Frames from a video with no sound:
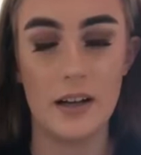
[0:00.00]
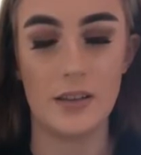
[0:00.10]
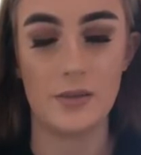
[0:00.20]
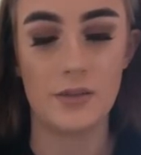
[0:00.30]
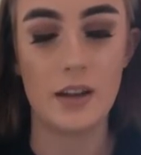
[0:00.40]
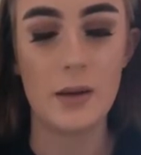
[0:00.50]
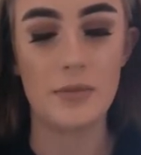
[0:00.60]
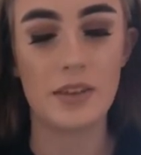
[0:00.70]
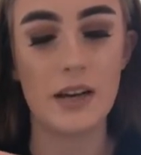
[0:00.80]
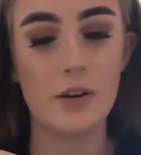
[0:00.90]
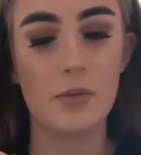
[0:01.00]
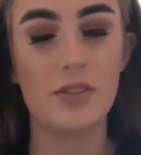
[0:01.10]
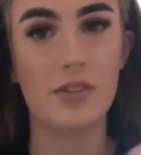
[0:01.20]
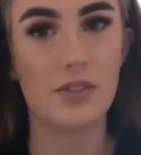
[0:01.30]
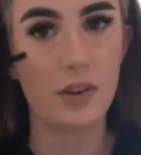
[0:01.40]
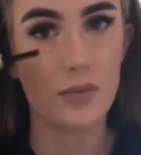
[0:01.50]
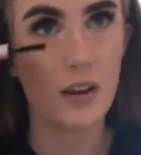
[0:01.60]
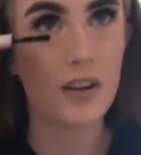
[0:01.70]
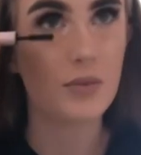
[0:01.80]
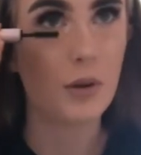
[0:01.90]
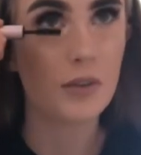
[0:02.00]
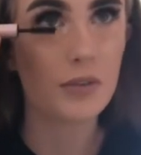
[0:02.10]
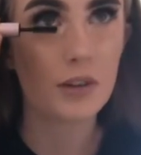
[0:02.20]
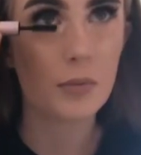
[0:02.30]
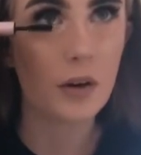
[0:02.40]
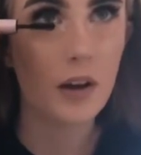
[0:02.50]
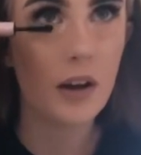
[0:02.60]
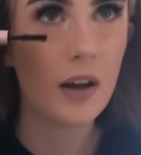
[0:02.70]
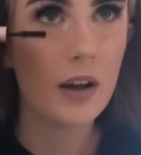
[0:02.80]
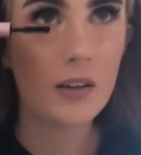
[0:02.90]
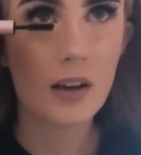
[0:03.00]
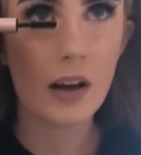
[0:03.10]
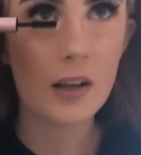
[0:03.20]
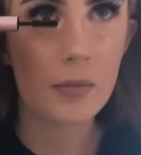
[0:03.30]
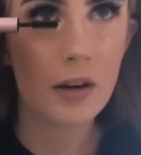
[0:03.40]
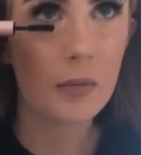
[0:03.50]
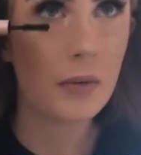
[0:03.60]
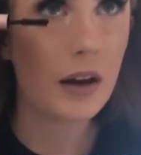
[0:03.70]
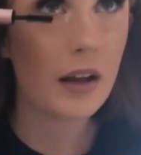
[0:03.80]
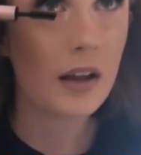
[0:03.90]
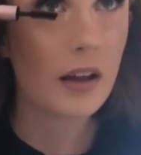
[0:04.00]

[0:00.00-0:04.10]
this mascara I'm using is Too Faced One's going to put a tiny bit on my